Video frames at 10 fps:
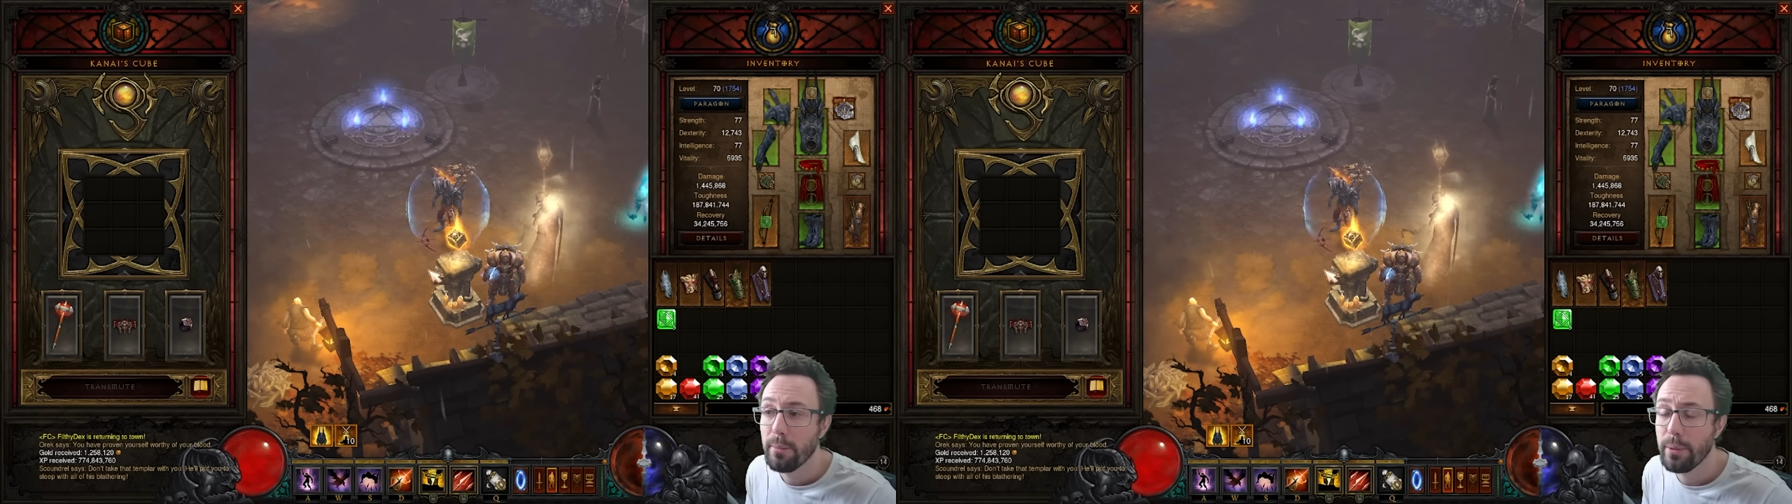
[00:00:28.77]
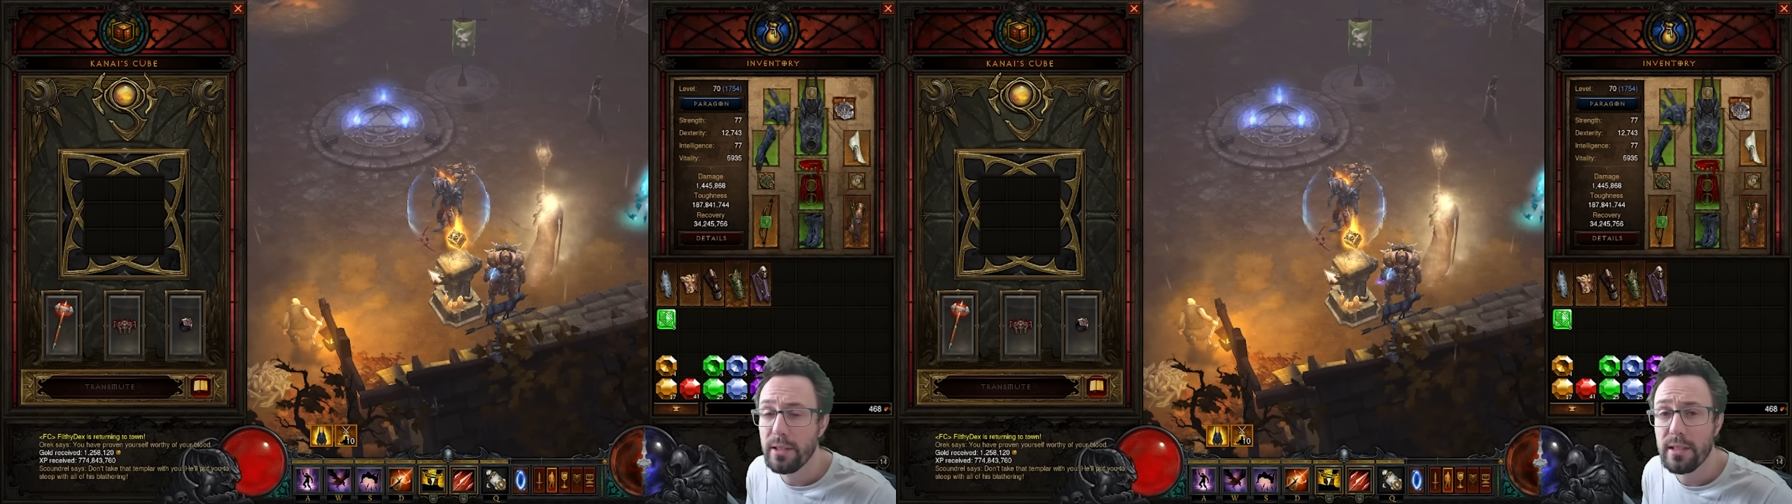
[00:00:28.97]

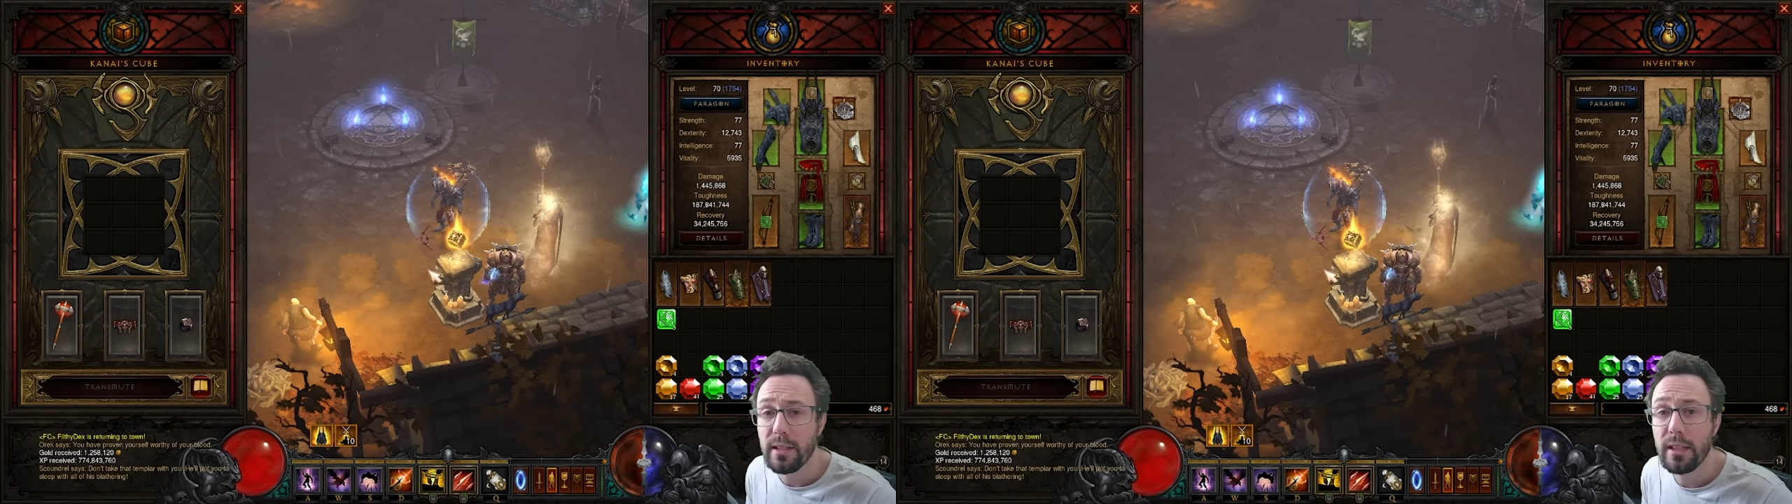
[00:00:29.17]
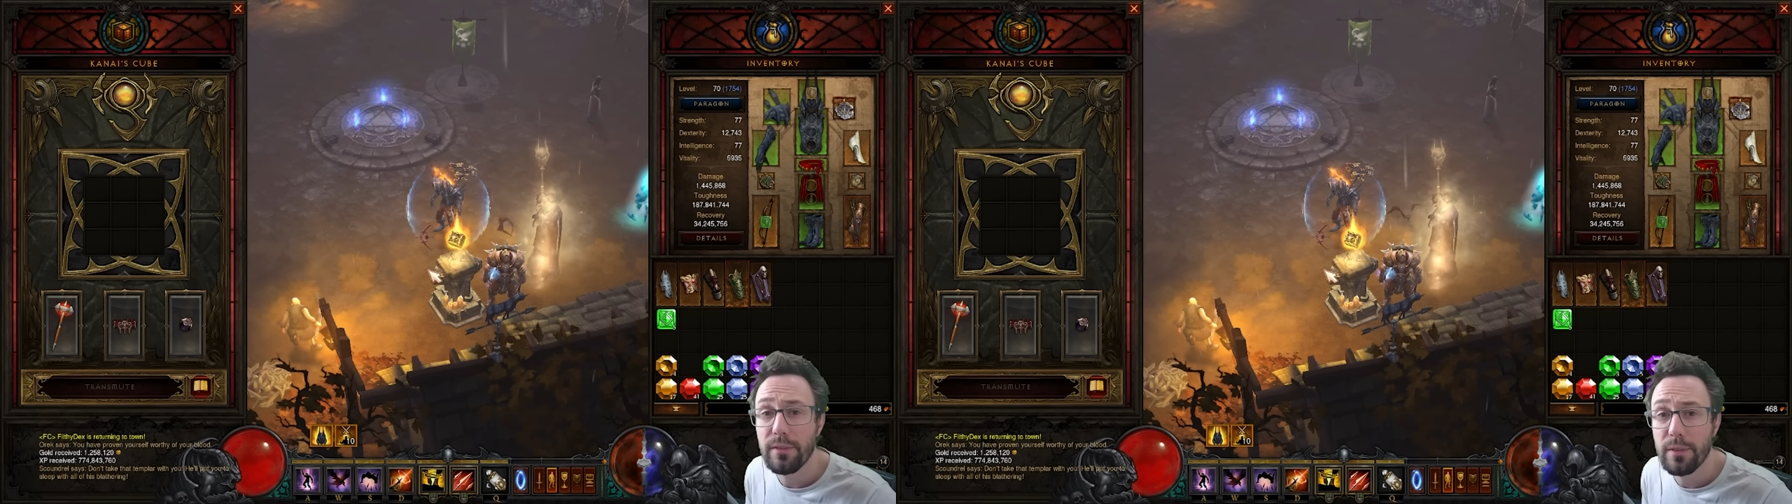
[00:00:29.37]
Pretty
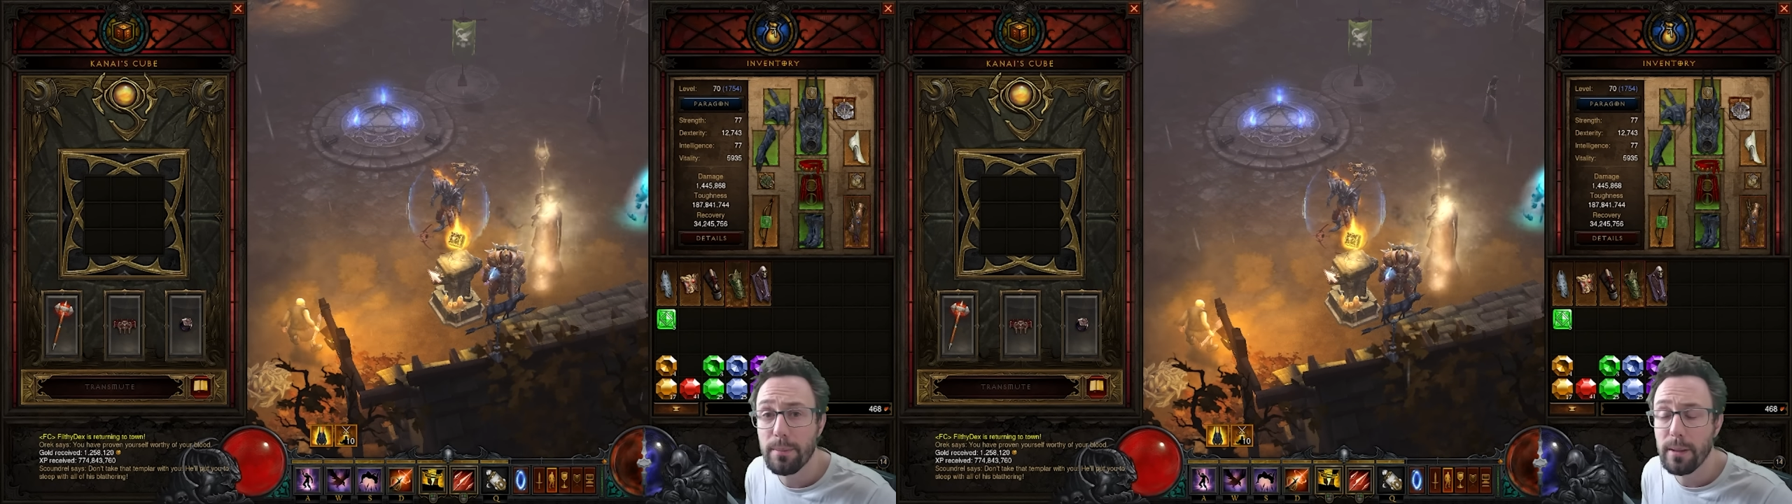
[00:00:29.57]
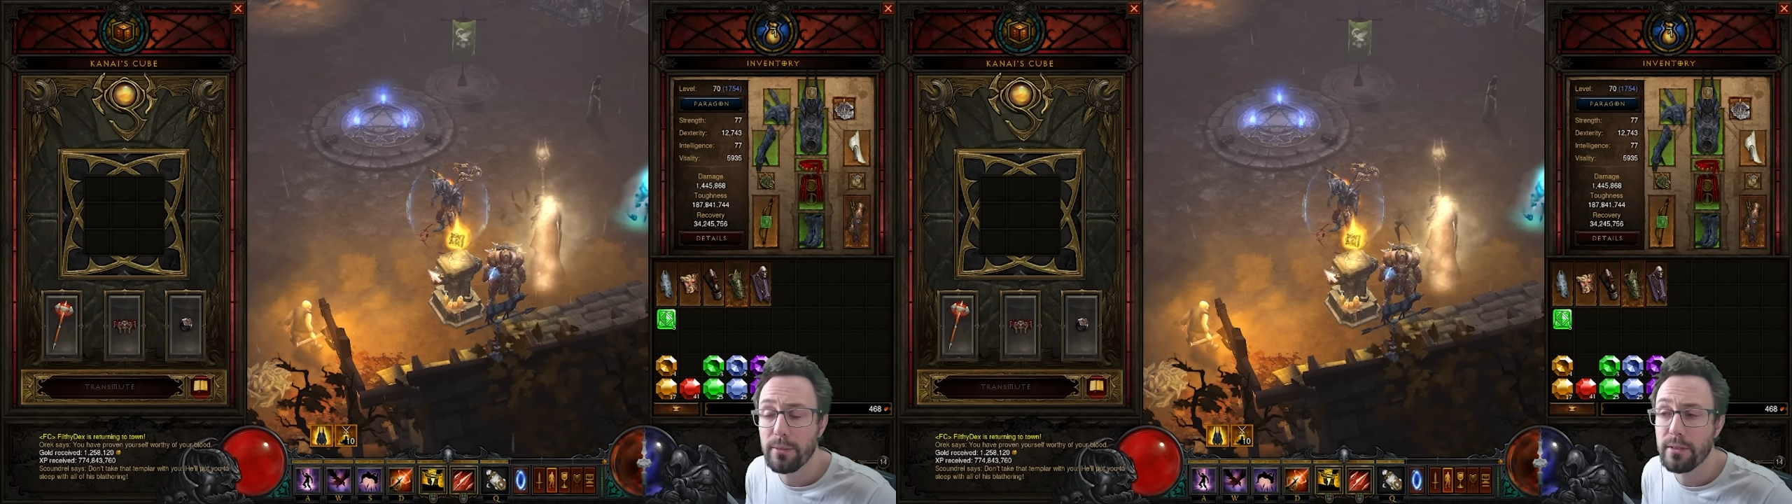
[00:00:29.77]
tanky for the
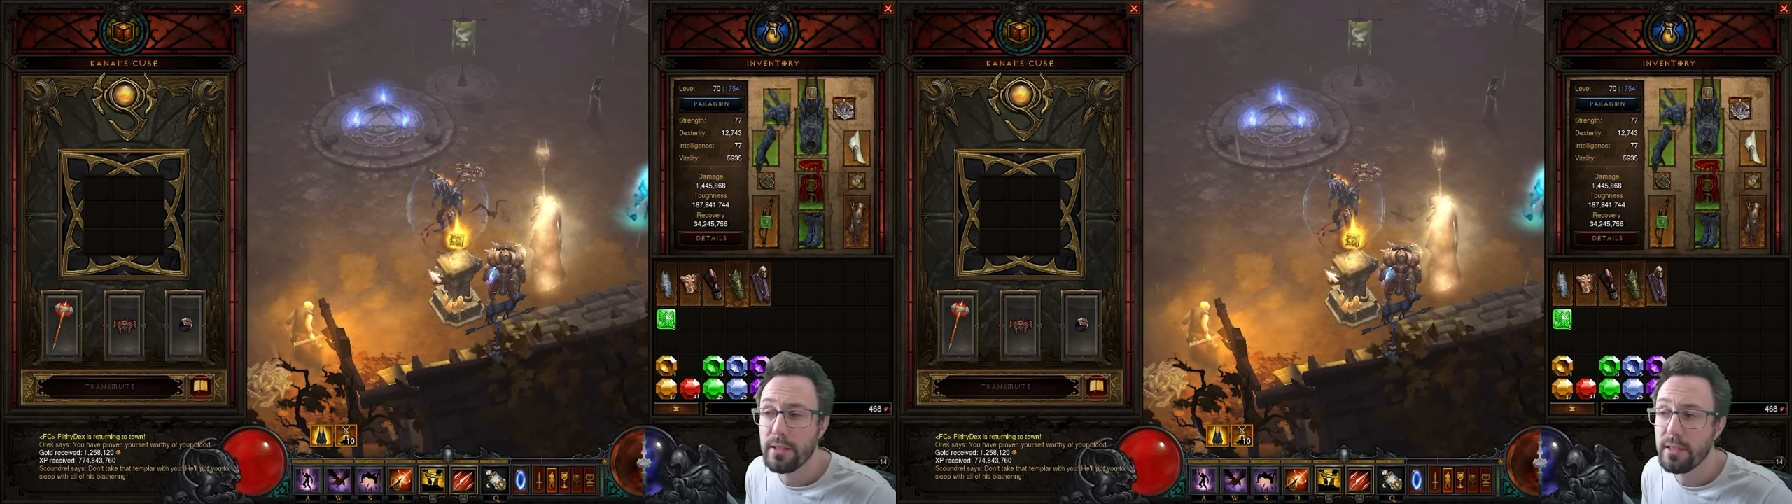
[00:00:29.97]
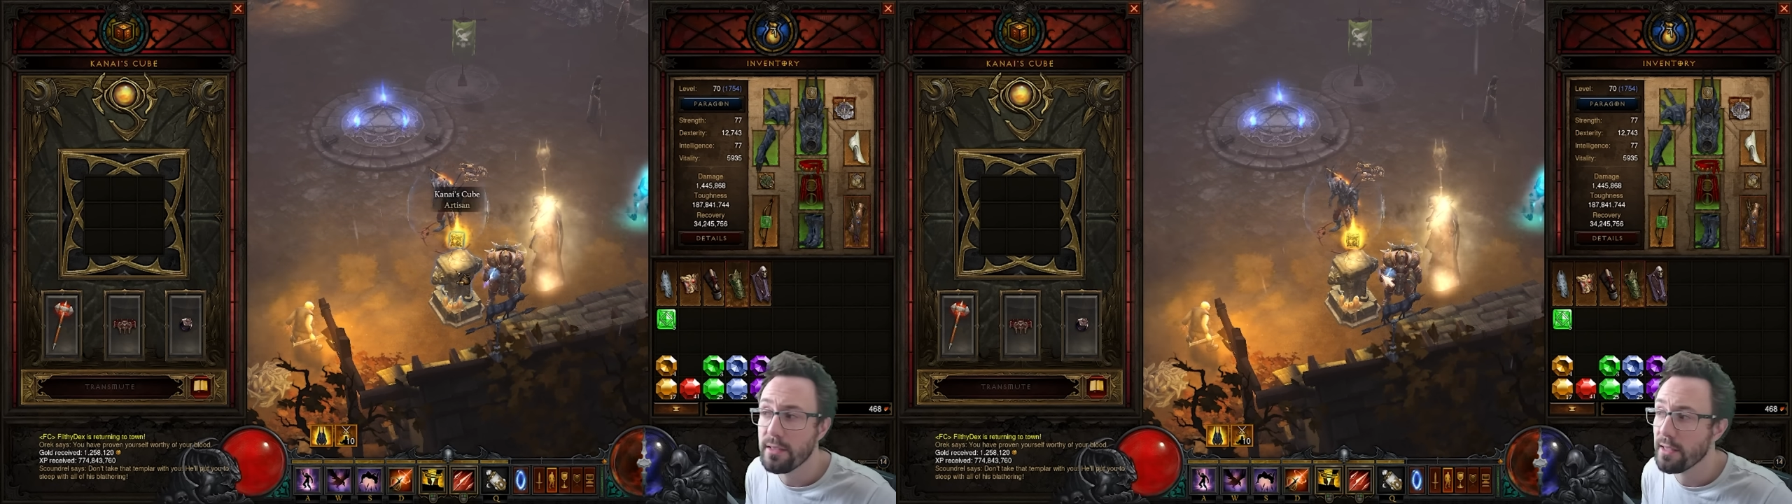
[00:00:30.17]

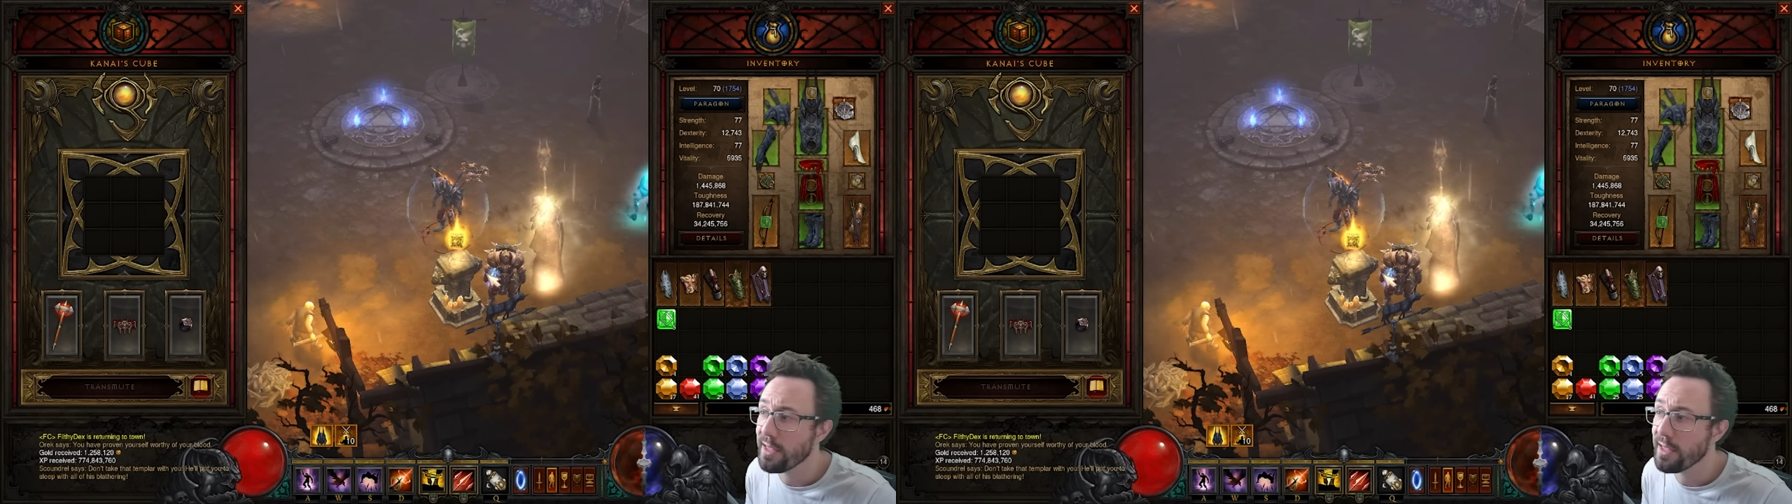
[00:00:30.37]
bounties.